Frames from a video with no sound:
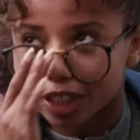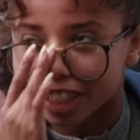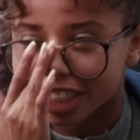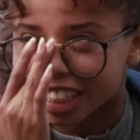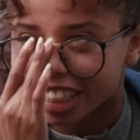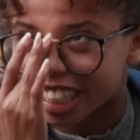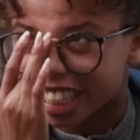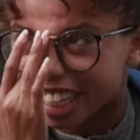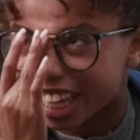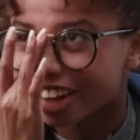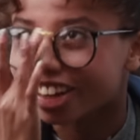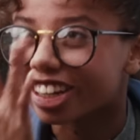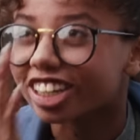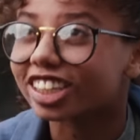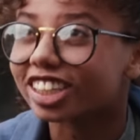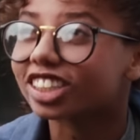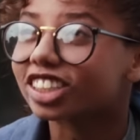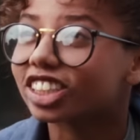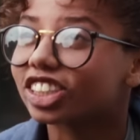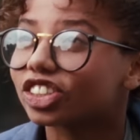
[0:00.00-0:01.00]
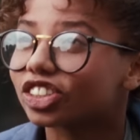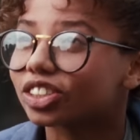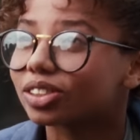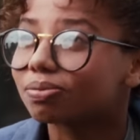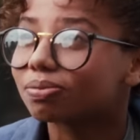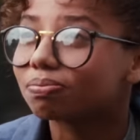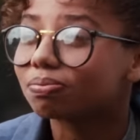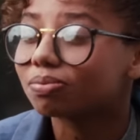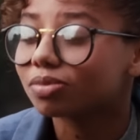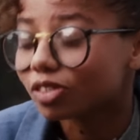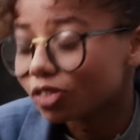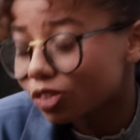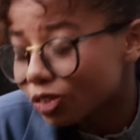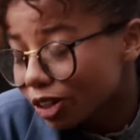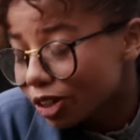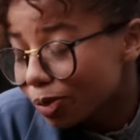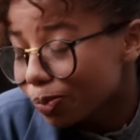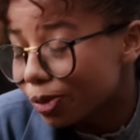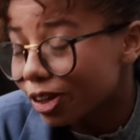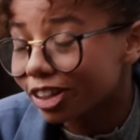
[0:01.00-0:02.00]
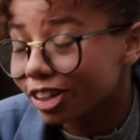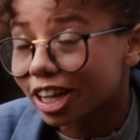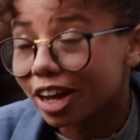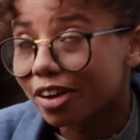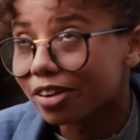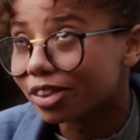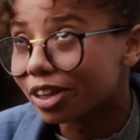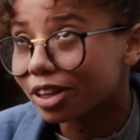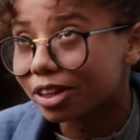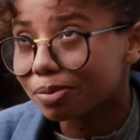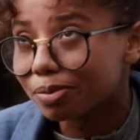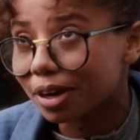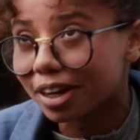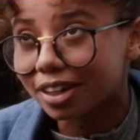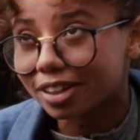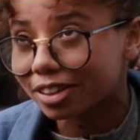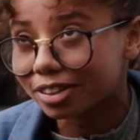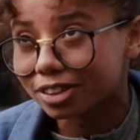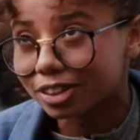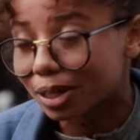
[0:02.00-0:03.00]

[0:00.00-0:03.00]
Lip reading: is an inherited condition. Read a book now and then, you might know